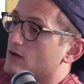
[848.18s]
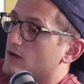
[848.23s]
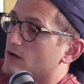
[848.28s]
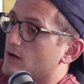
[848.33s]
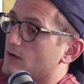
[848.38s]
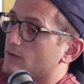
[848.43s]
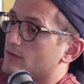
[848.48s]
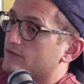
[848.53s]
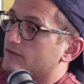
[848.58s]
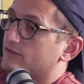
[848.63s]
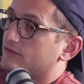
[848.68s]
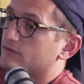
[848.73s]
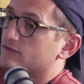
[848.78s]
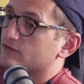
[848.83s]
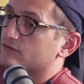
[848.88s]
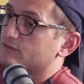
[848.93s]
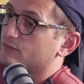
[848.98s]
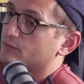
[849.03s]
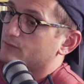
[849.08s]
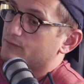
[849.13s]
you know, it's
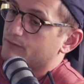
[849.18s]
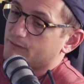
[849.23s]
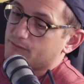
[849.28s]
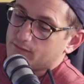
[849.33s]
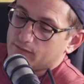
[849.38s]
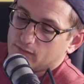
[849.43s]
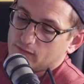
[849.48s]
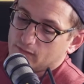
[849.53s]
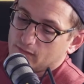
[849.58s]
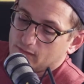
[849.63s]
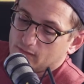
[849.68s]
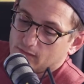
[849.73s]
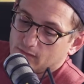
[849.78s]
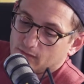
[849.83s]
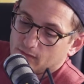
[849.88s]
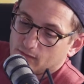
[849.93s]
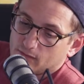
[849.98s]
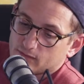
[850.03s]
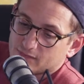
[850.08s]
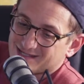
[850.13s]
just
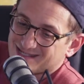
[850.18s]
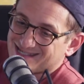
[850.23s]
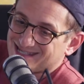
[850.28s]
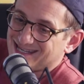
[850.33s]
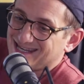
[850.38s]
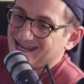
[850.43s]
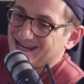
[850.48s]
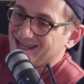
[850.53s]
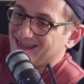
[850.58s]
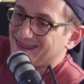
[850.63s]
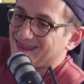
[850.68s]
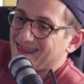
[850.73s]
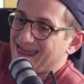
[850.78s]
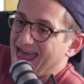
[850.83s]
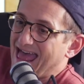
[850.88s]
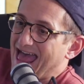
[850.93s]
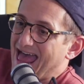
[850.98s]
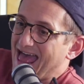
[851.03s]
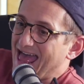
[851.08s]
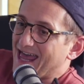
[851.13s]
seeing
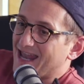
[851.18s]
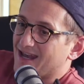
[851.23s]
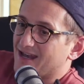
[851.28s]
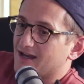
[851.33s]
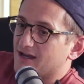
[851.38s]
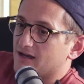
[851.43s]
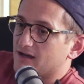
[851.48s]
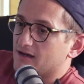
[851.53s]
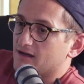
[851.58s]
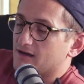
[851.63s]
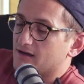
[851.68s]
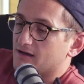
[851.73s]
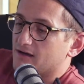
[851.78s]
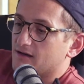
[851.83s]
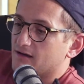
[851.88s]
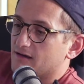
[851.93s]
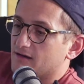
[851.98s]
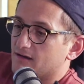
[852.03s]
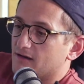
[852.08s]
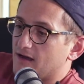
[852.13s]
that
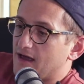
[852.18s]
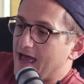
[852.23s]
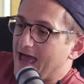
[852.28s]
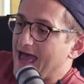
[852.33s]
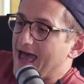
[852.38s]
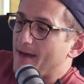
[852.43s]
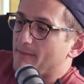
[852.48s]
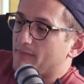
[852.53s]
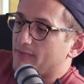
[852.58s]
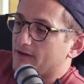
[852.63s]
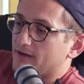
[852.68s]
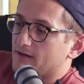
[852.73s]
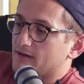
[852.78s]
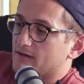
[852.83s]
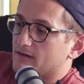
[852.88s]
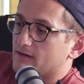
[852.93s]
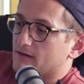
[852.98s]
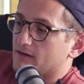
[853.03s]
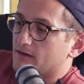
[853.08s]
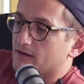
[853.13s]

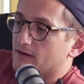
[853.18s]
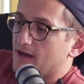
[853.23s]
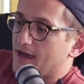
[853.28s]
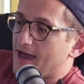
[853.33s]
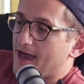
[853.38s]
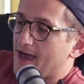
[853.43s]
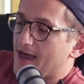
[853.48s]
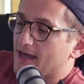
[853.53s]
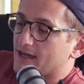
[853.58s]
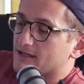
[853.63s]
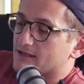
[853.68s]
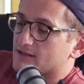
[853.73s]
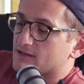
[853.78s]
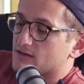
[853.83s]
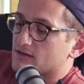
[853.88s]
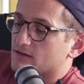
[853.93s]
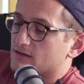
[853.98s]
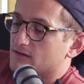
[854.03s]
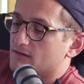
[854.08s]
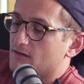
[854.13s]
happen
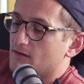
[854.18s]
has